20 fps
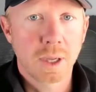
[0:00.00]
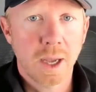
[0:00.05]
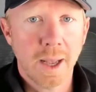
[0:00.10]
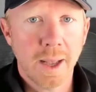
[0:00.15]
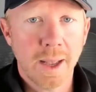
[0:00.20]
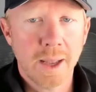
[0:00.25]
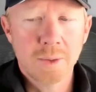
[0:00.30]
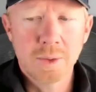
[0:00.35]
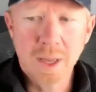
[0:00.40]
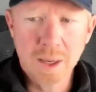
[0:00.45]

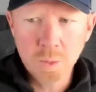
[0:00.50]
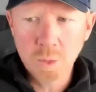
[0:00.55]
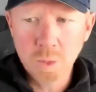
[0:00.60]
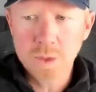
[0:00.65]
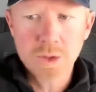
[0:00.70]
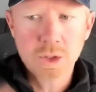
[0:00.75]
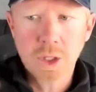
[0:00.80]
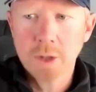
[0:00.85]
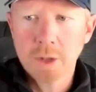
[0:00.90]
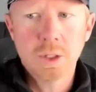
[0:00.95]
And
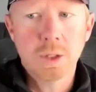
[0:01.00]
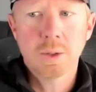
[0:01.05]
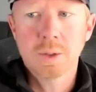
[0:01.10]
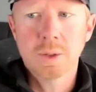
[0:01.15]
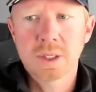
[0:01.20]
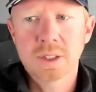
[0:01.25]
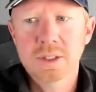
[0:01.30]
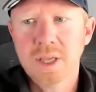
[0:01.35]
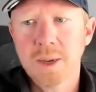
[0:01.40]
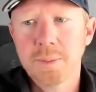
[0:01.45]
we'll show
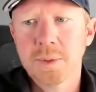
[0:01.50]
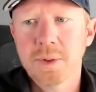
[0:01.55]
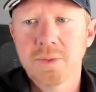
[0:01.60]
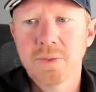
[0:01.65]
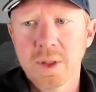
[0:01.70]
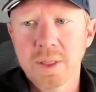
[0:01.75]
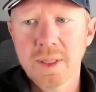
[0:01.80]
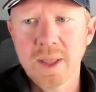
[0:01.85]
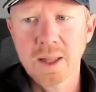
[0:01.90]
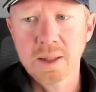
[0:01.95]
an example
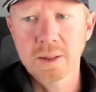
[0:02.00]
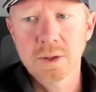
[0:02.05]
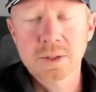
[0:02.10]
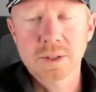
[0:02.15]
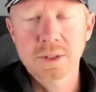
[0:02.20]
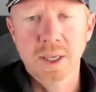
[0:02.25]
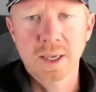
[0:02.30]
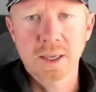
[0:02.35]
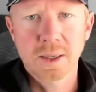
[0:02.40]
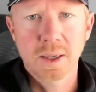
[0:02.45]
of what that
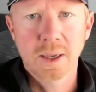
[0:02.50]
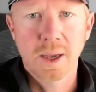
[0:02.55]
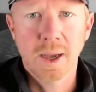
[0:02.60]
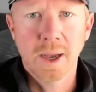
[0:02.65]
looks like.